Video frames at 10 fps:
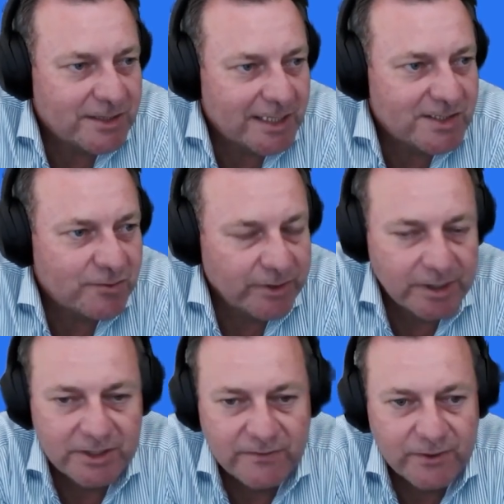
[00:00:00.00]
really
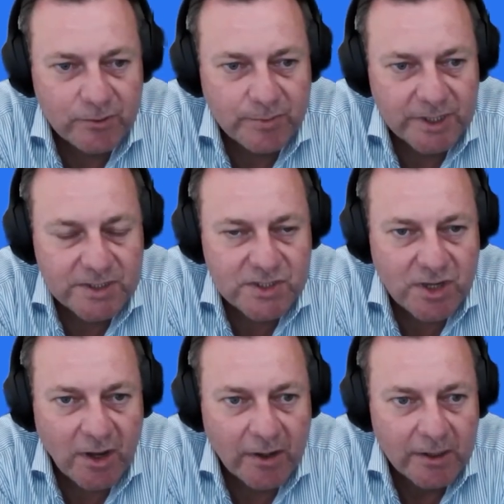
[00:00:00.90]
difficult bit.
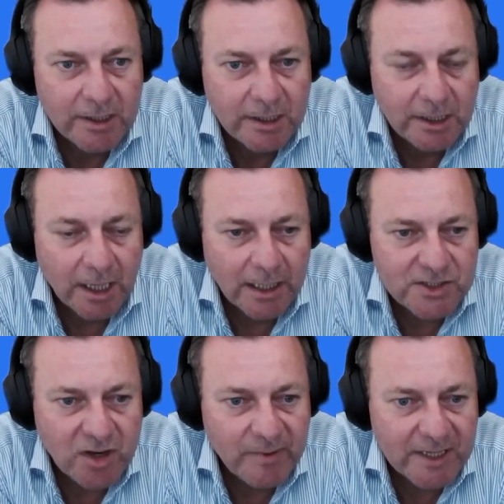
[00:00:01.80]
So, you know, let's
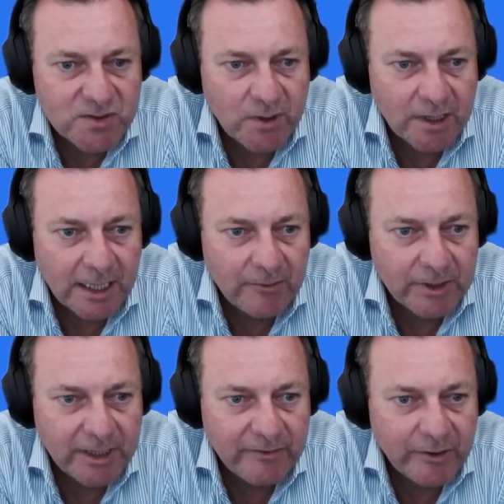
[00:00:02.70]
hope ASQA really
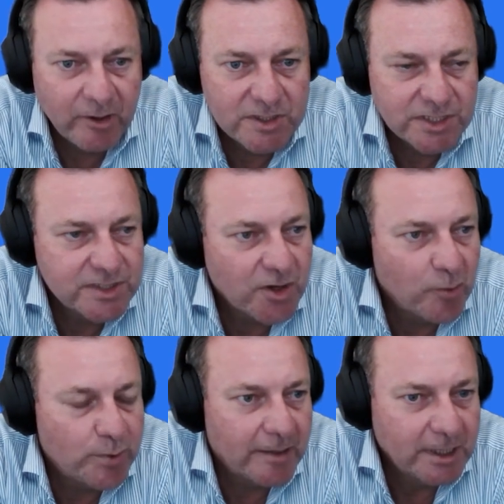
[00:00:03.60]
have their eyes and ears
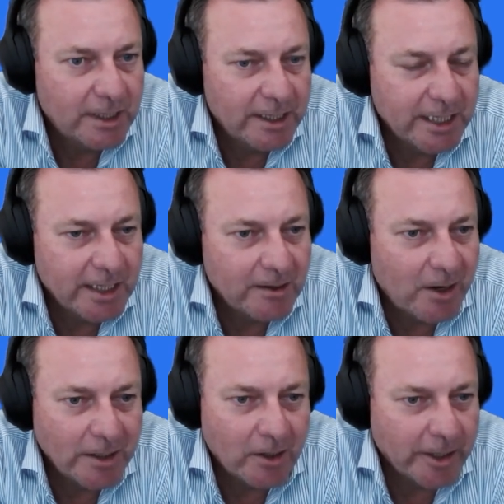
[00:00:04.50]
open. You know, again,
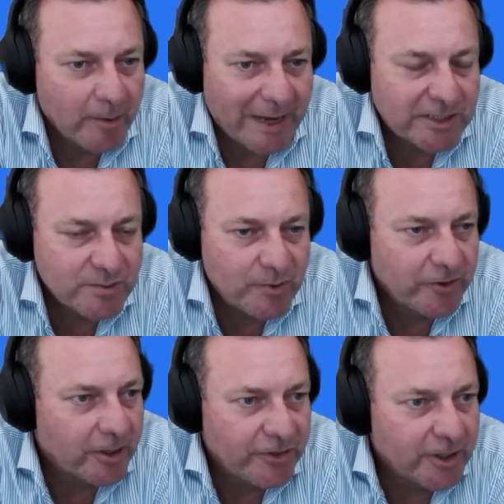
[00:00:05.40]
I go back to the point
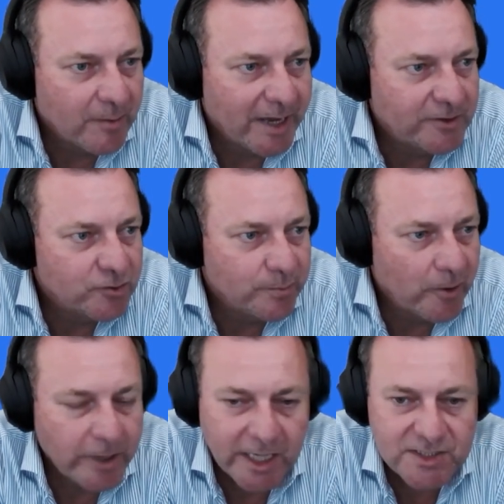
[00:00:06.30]
that I think I made two
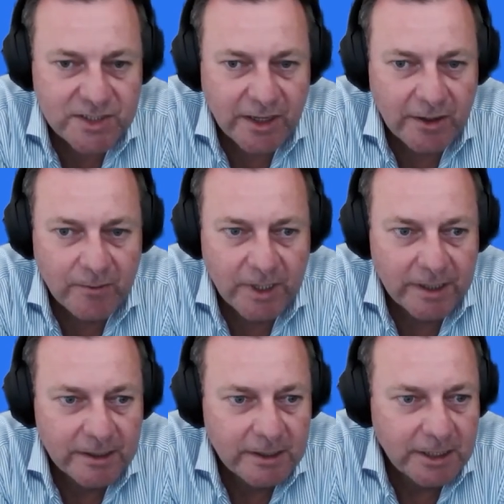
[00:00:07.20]
podcasts ago
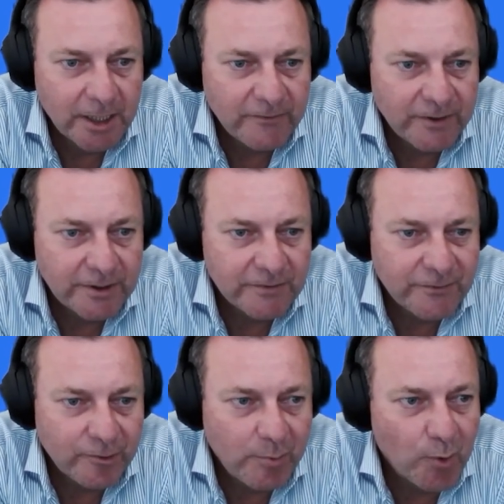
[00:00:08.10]
where, you know, if
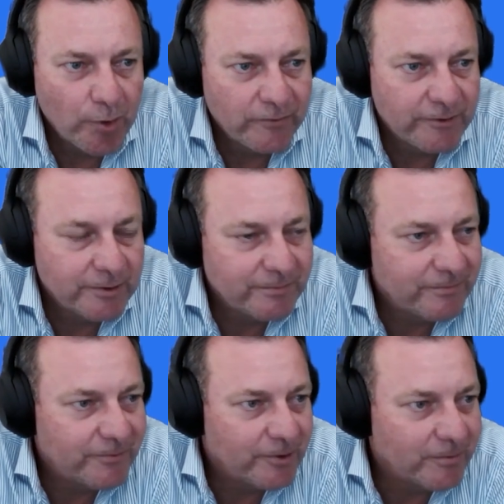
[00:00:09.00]
a reporter
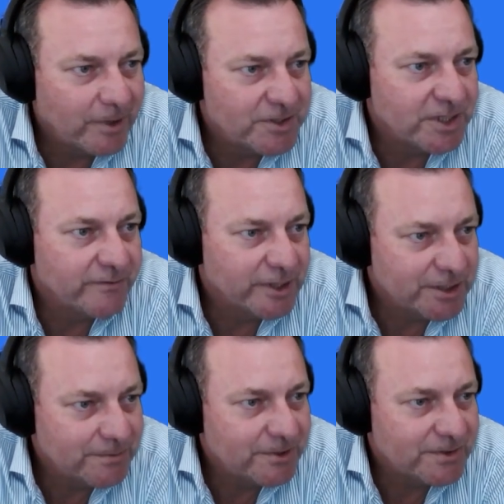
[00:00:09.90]
for a
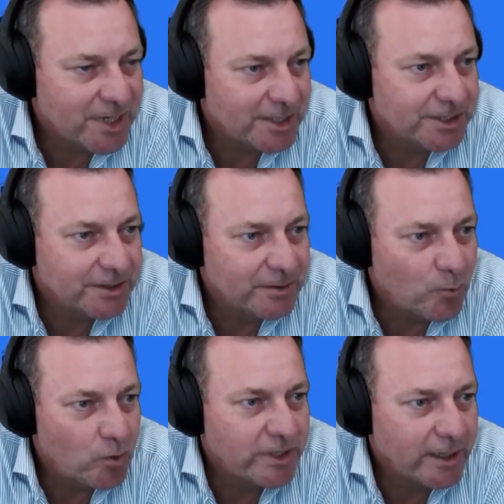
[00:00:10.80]
TV station can
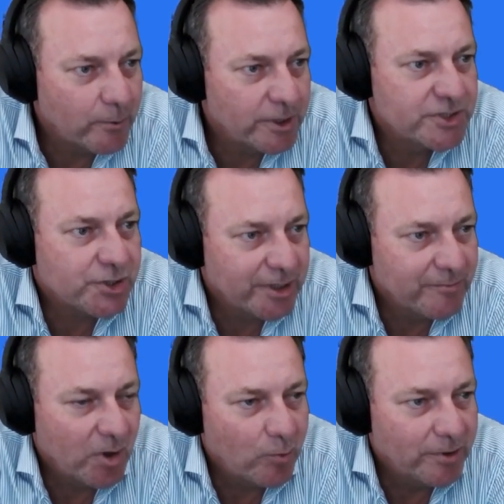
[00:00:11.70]
walk down Queen Street
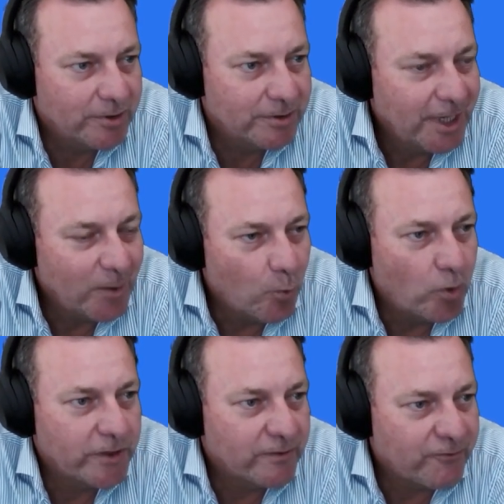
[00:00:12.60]
in Melbourne and
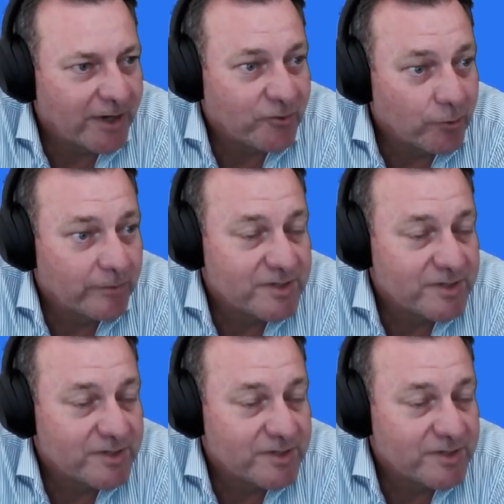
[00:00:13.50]
walk in the front door of